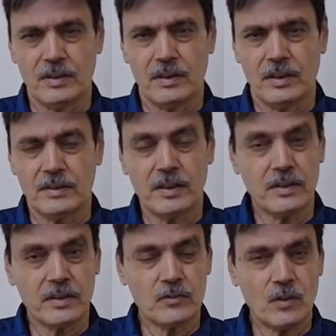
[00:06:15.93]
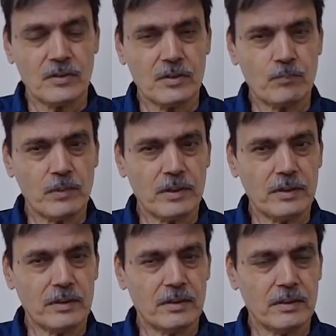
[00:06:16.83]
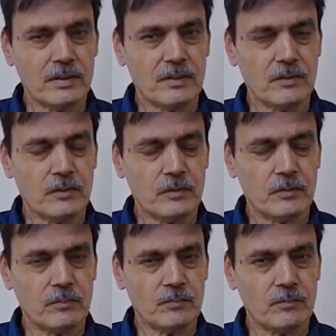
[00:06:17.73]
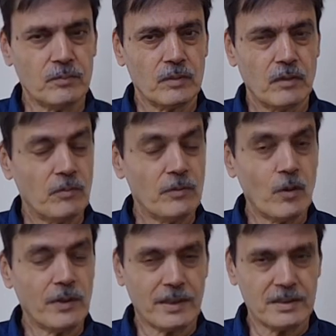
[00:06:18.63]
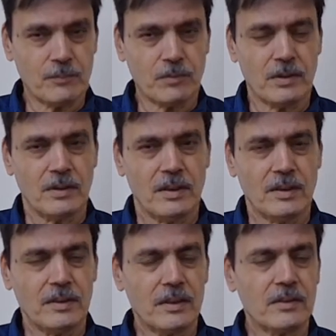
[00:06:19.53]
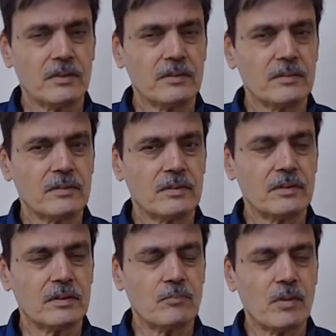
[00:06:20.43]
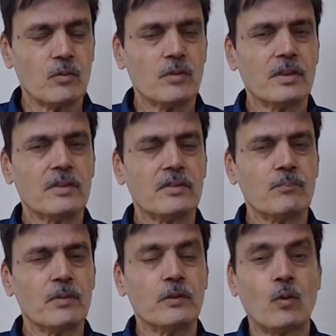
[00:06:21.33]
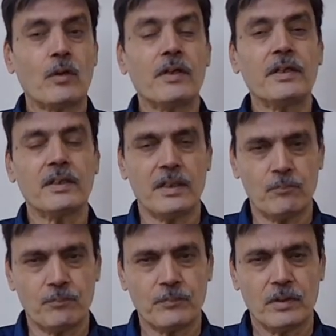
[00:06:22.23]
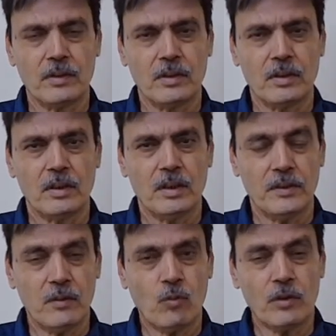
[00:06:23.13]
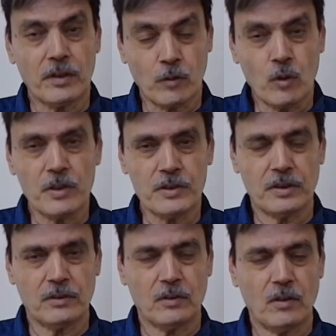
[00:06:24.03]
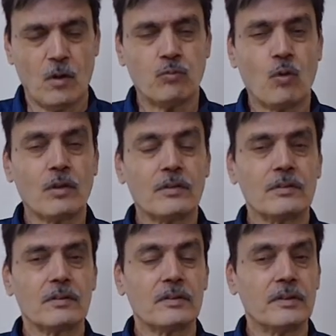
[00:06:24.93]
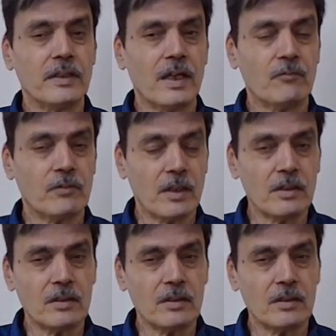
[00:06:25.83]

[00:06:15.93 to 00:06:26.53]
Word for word: that it is not simply uh, mm, we will not accept that uh, the majority is simply tolerating them. They want recognition of what they have done